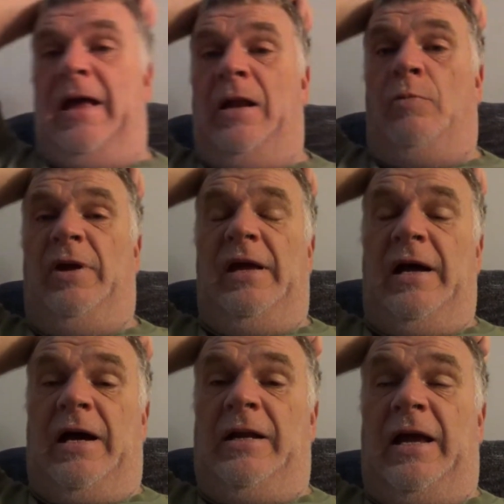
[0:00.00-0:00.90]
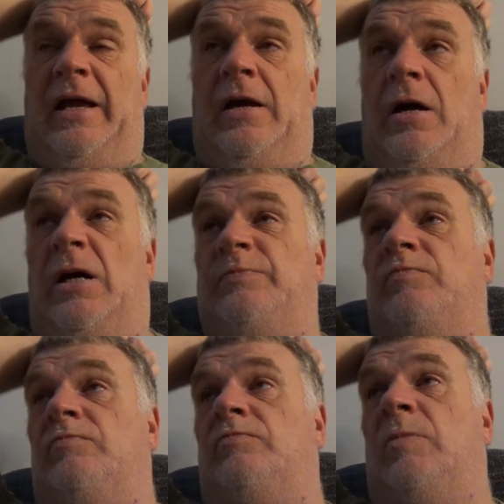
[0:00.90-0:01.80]
And we got a, uh,
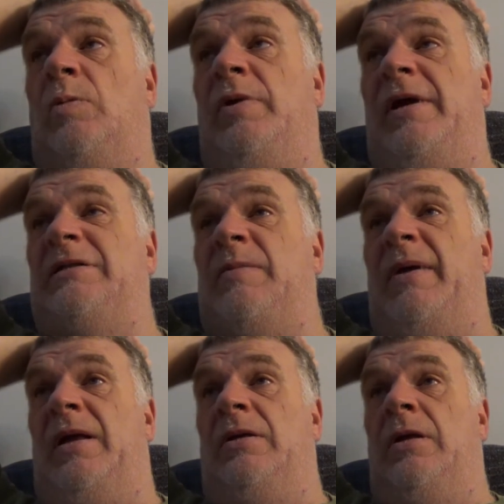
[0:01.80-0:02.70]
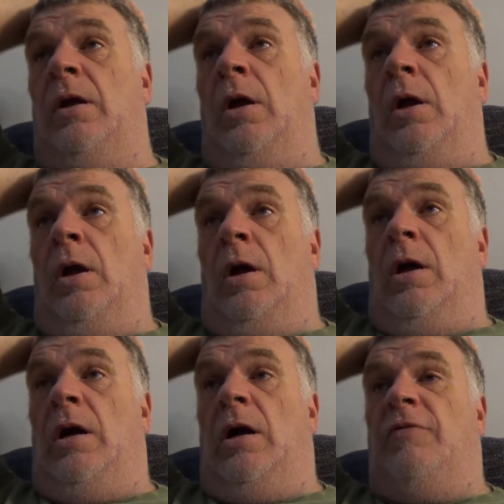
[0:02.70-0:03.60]
we estimated
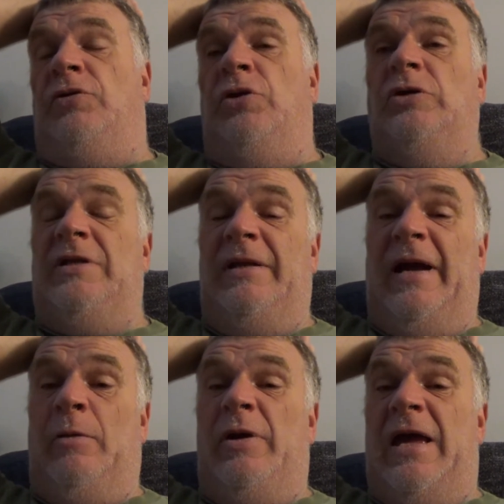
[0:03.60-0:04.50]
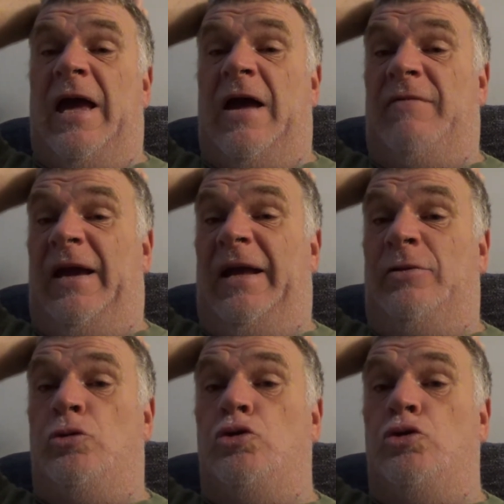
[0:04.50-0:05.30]
uh, for Tuesday night we have a